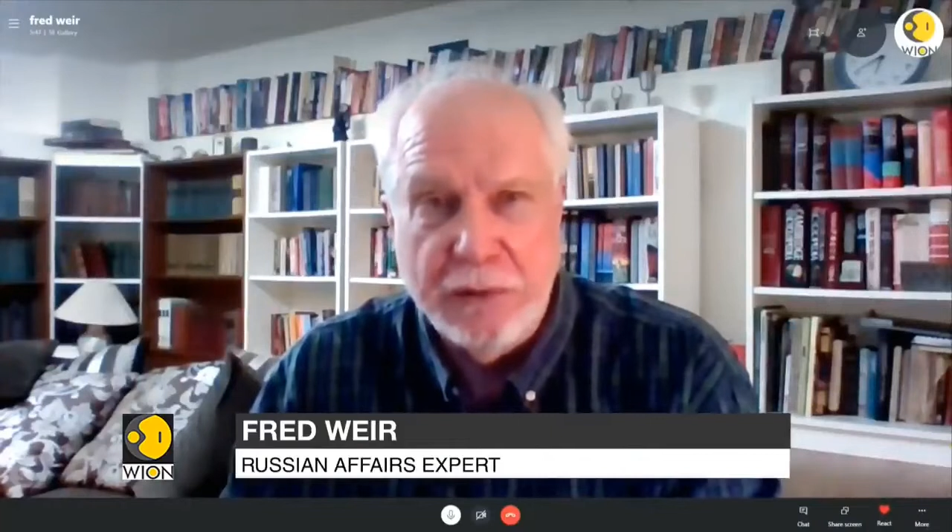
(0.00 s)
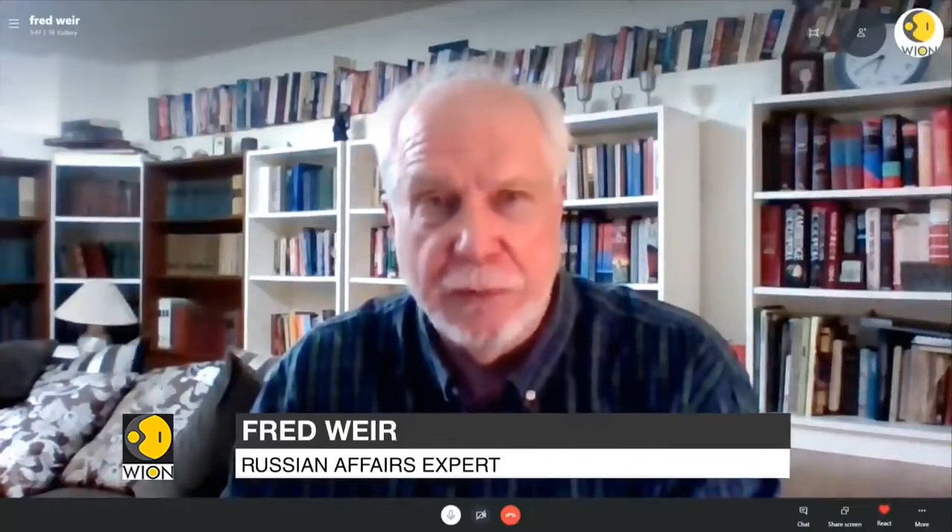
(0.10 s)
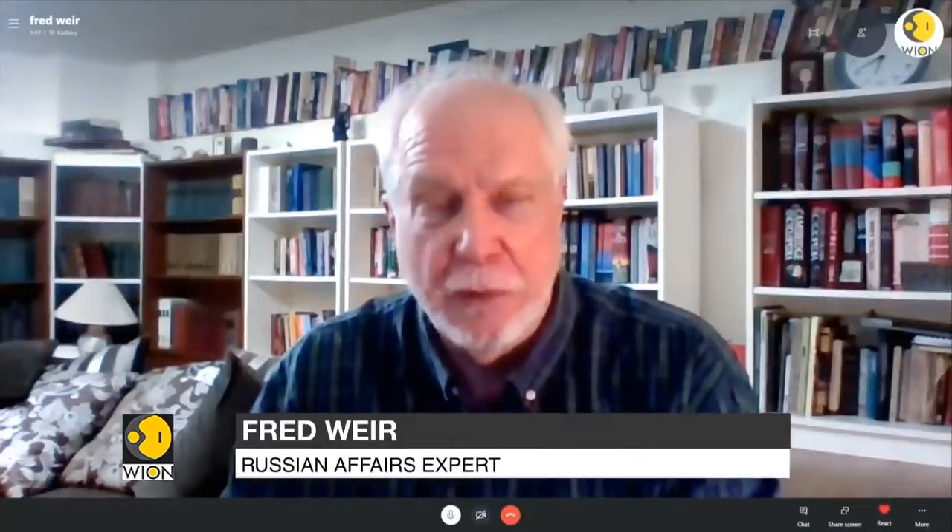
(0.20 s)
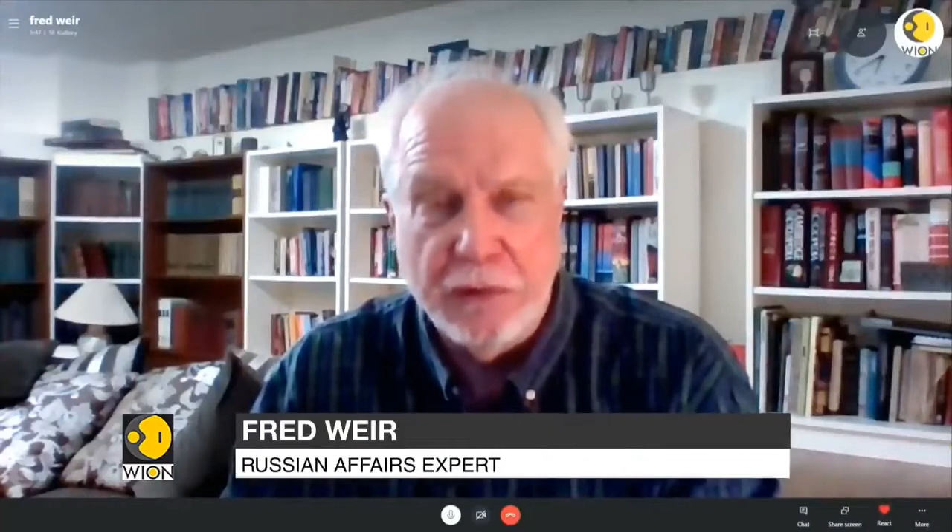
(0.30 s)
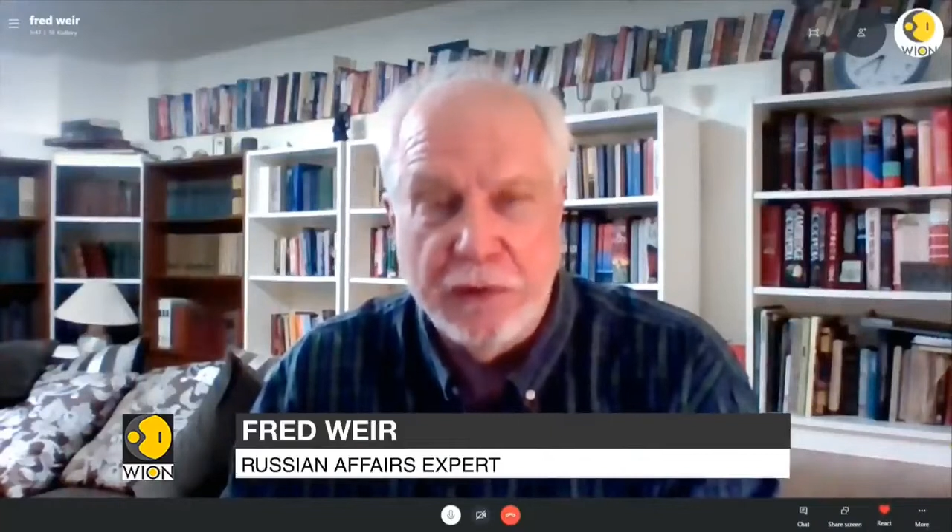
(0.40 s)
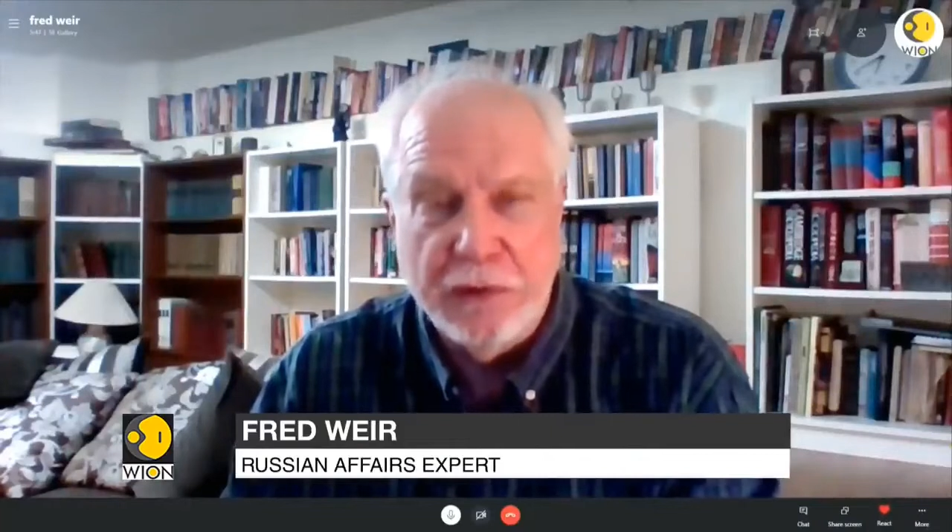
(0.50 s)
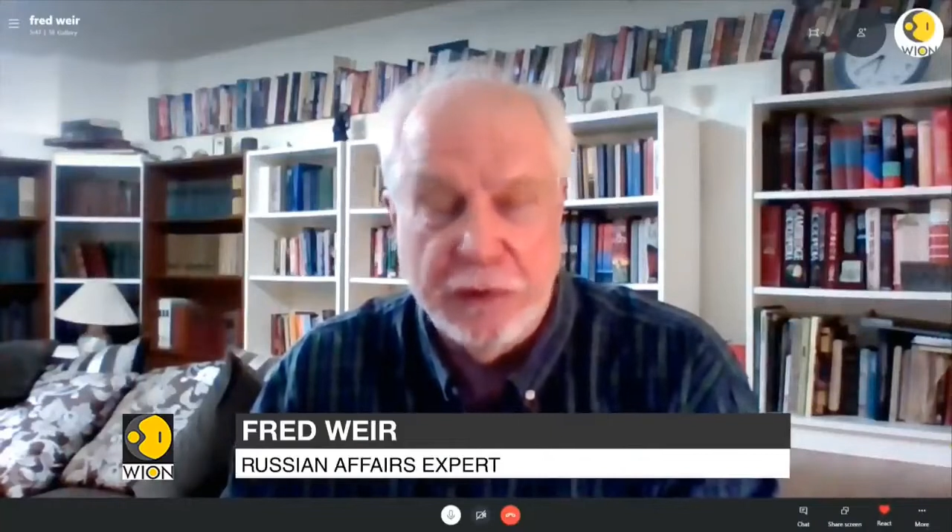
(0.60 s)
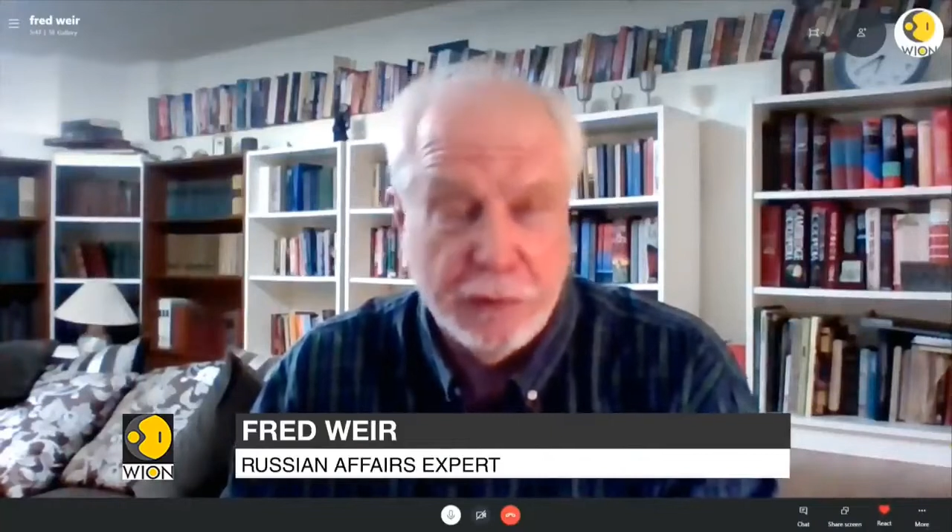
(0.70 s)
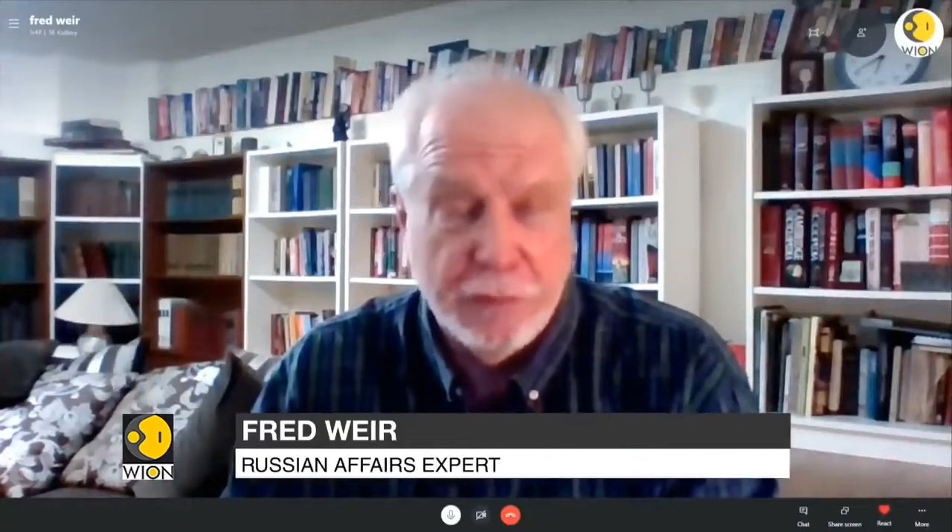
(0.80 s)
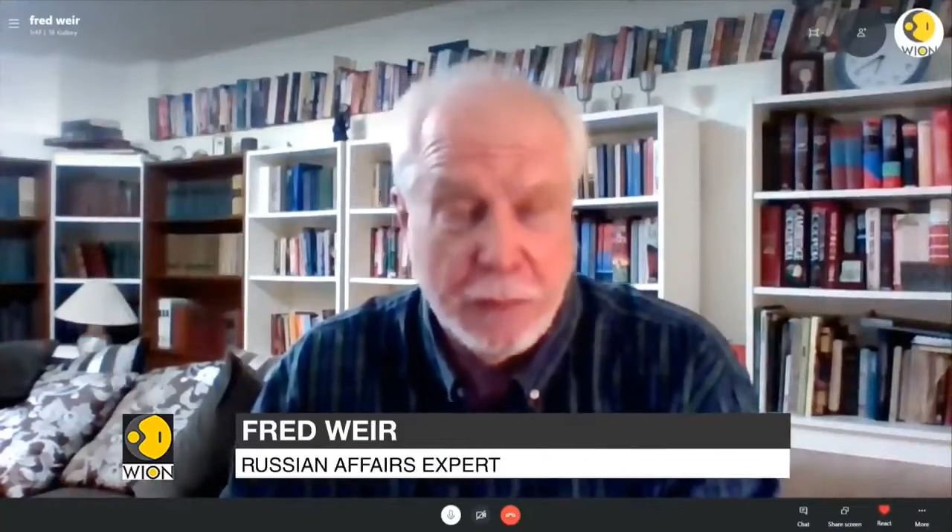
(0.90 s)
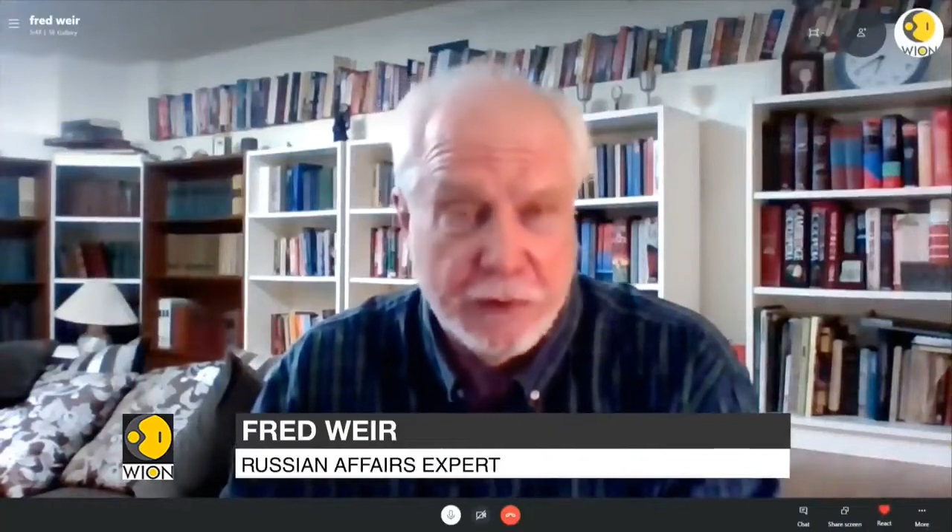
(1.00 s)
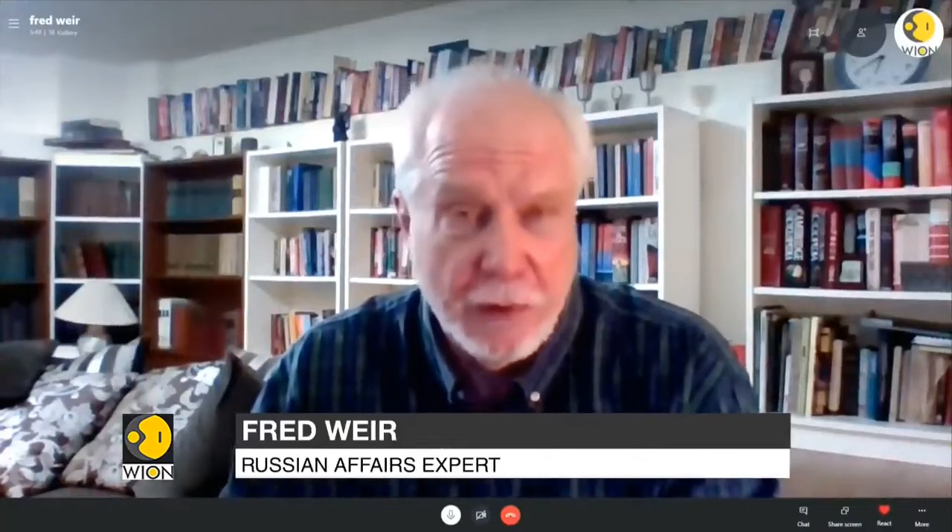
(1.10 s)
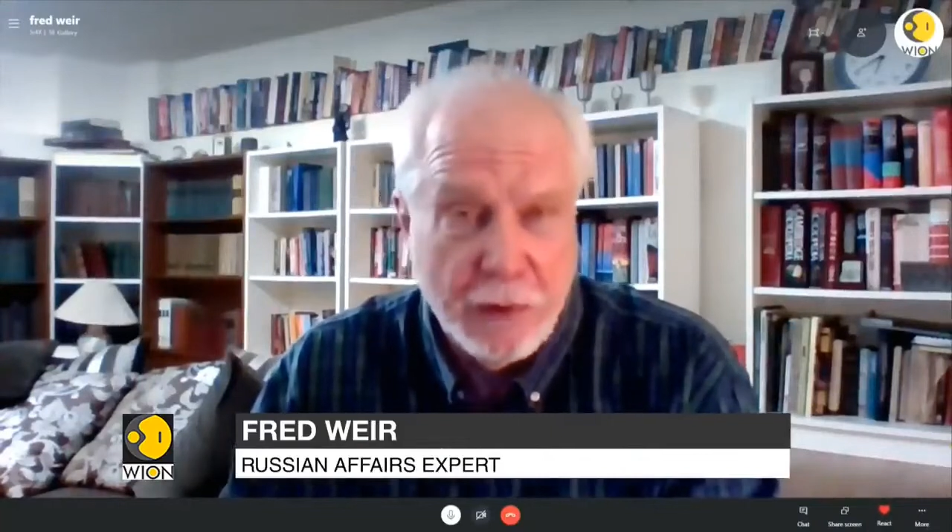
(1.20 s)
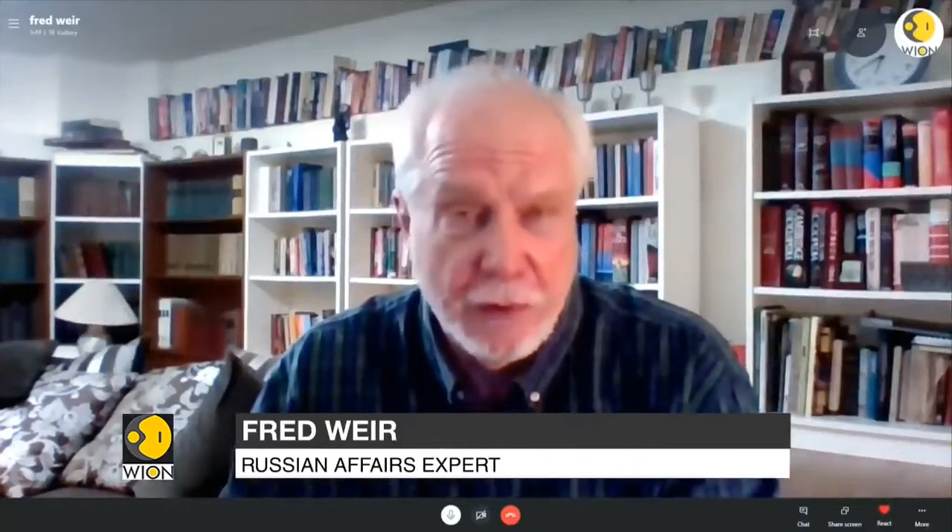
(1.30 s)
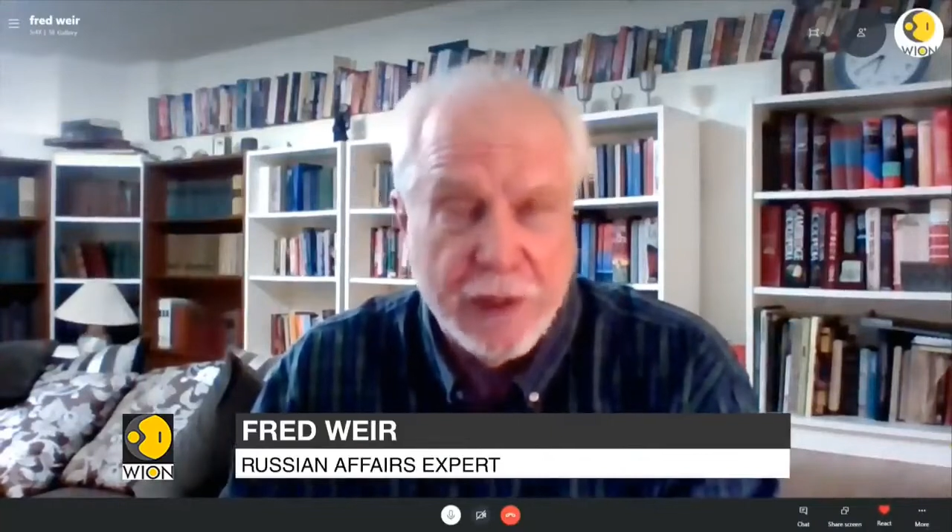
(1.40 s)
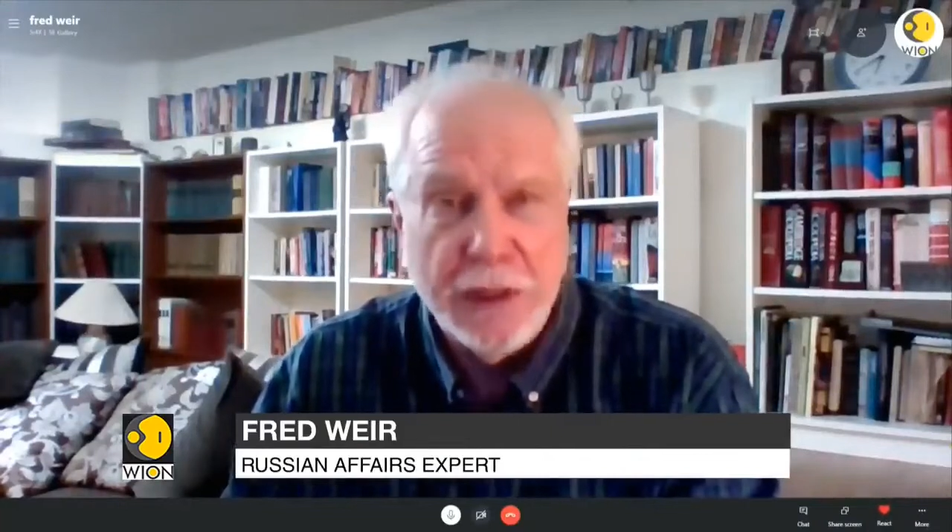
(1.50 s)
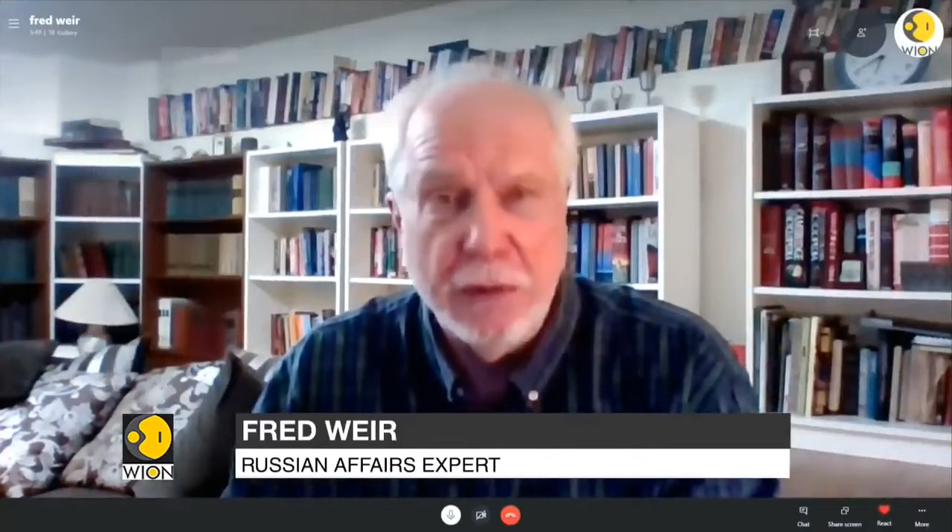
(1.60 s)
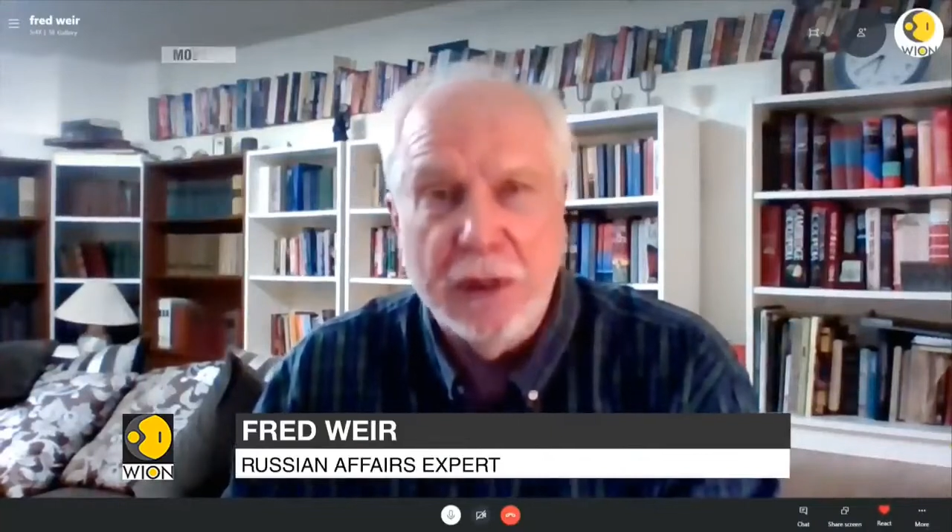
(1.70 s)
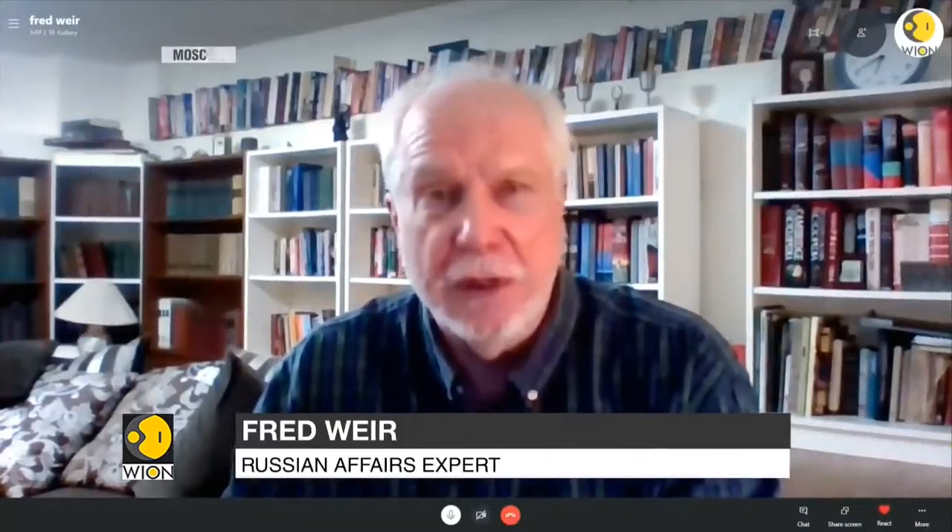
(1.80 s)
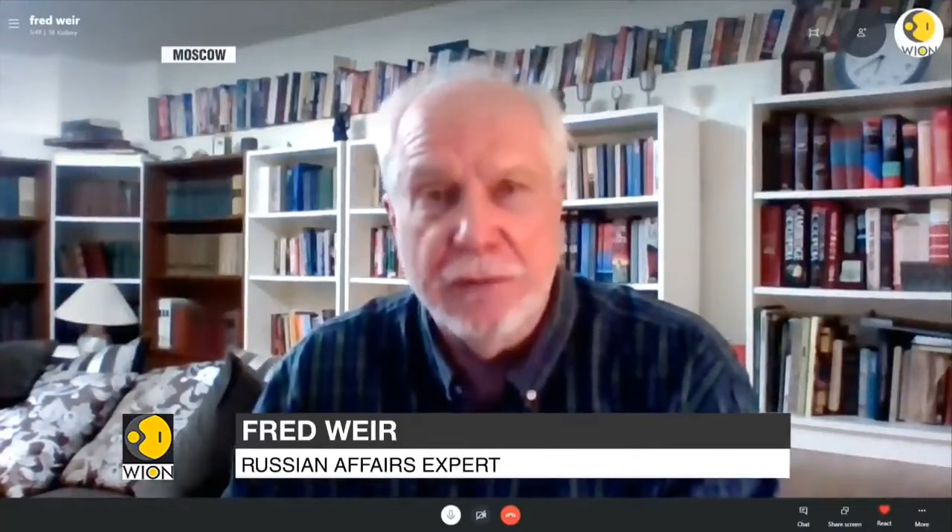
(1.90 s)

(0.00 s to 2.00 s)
forces, former Soviet nuclear